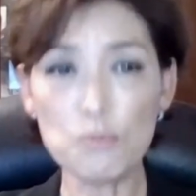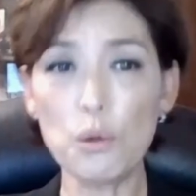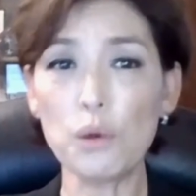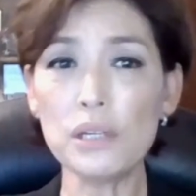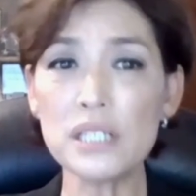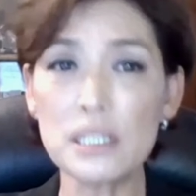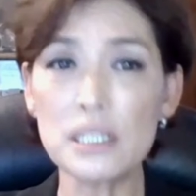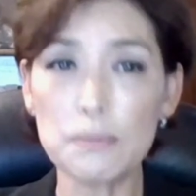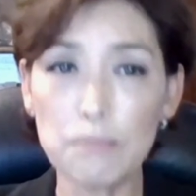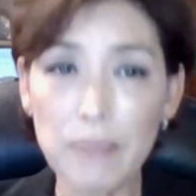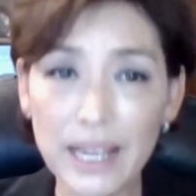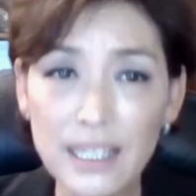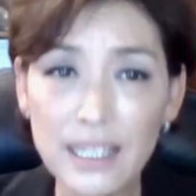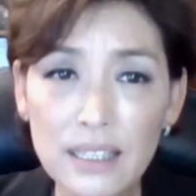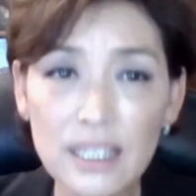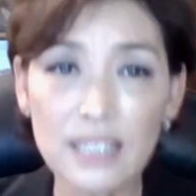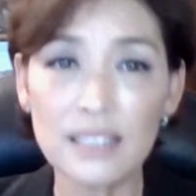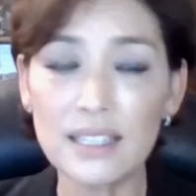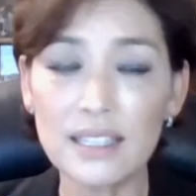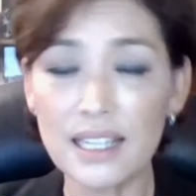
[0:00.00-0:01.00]
more
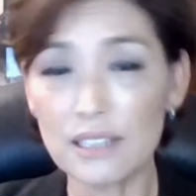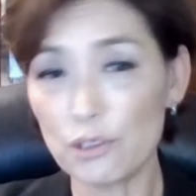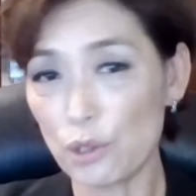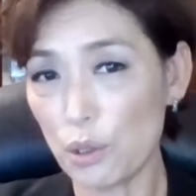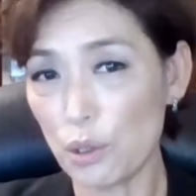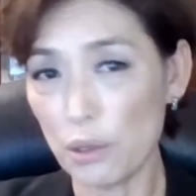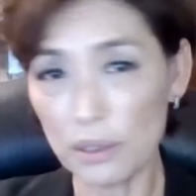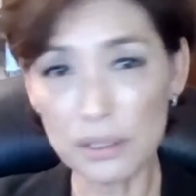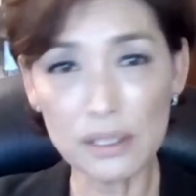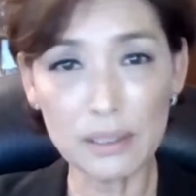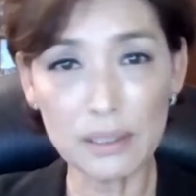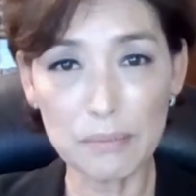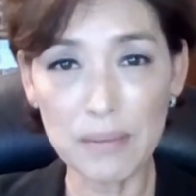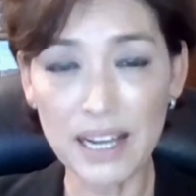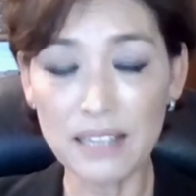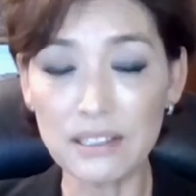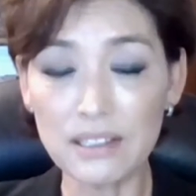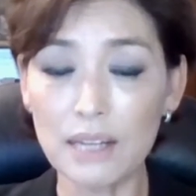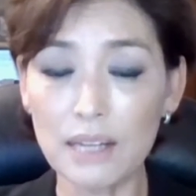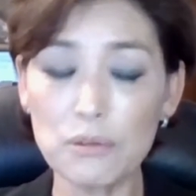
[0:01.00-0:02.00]
spending than quarter
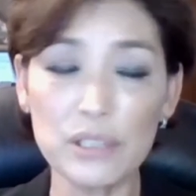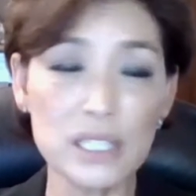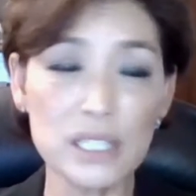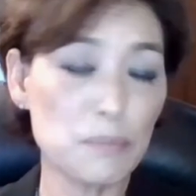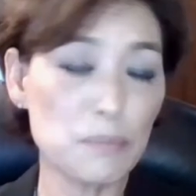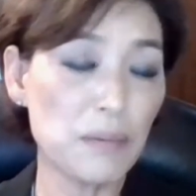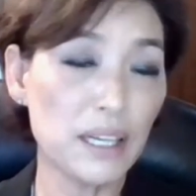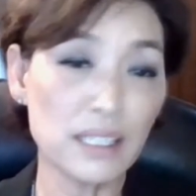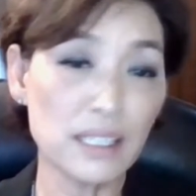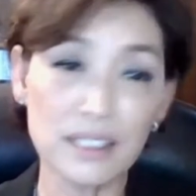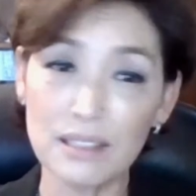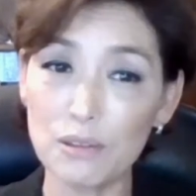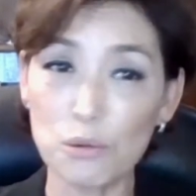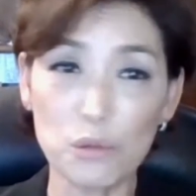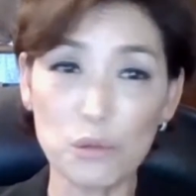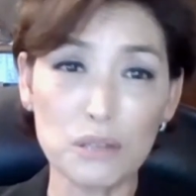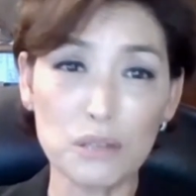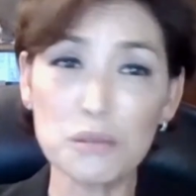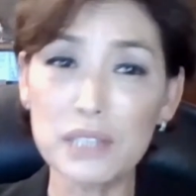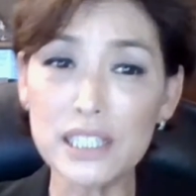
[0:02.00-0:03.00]
amount that we spent in the
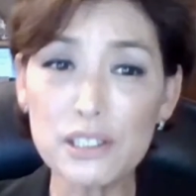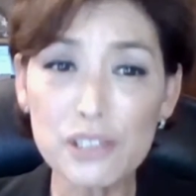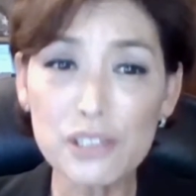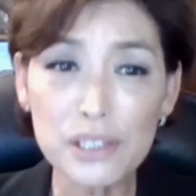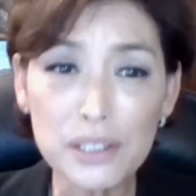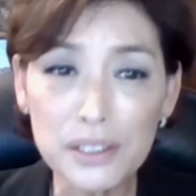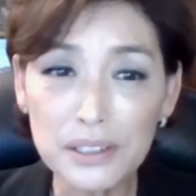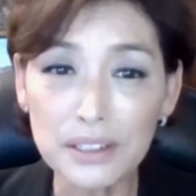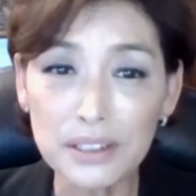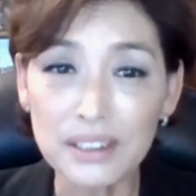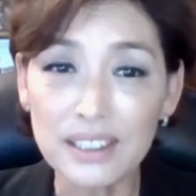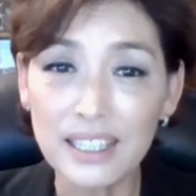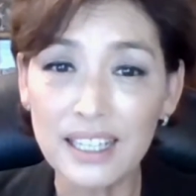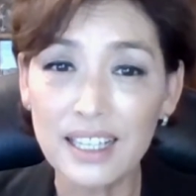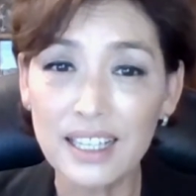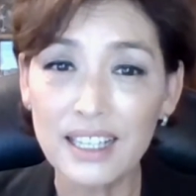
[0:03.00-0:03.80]
World War II.